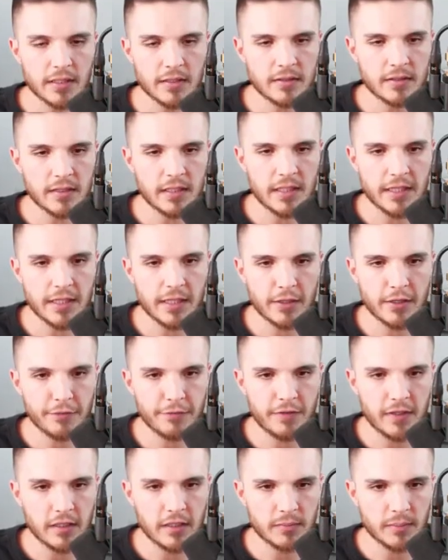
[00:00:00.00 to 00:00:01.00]
here,
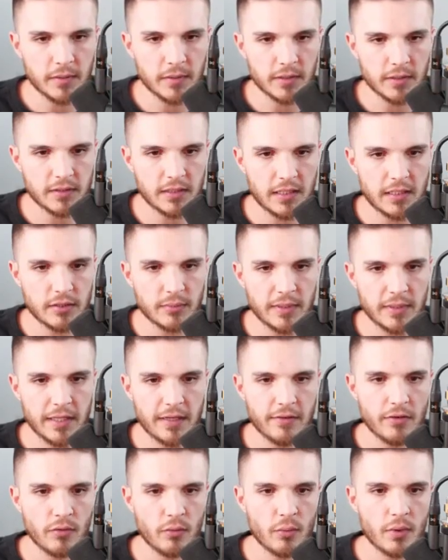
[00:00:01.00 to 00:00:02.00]
Facebook says we have a
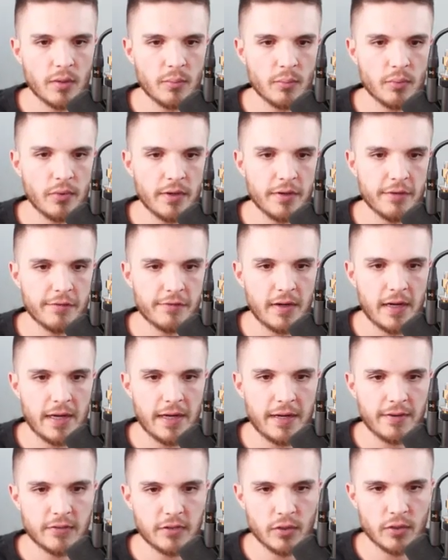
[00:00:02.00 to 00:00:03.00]
1.5
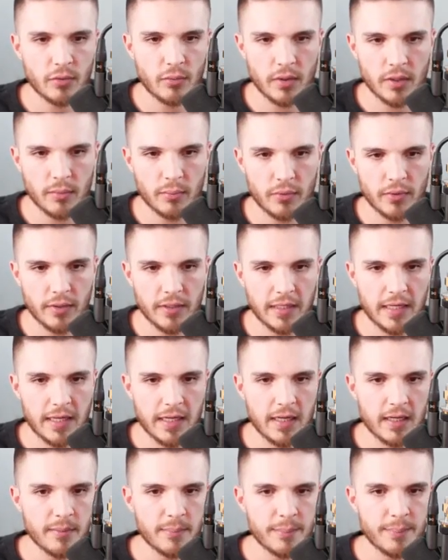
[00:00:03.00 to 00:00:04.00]
to
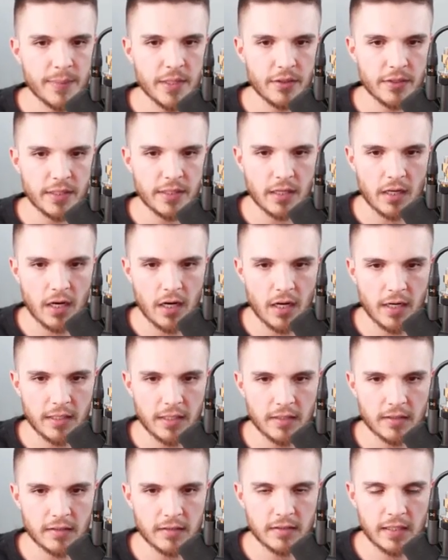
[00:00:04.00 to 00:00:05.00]
1.8 million audience
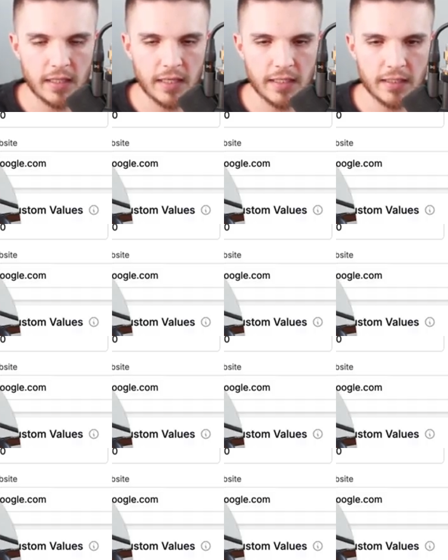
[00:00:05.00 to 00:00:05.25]
size.